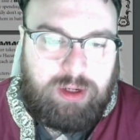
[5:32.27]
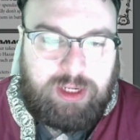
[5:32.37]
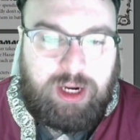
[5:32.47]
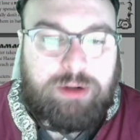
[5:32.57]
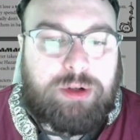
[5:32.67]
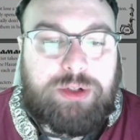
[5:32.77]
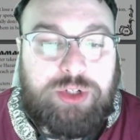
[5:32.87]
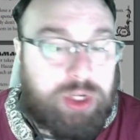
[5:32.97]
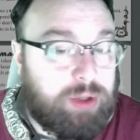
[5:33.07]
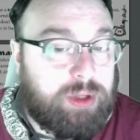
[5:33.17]
Characters
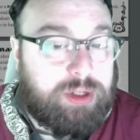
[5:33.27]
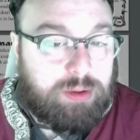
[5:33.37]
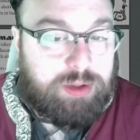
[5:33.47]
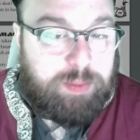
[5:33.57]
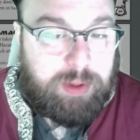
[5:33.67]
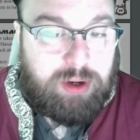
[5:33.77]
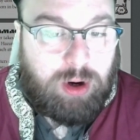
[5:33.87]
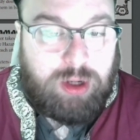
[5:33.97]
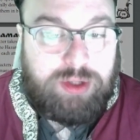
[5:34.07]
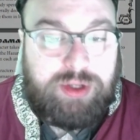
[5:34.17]
generally don't spend
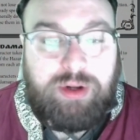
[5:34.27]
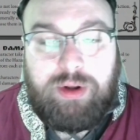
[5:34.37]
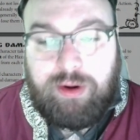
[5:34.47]
hearts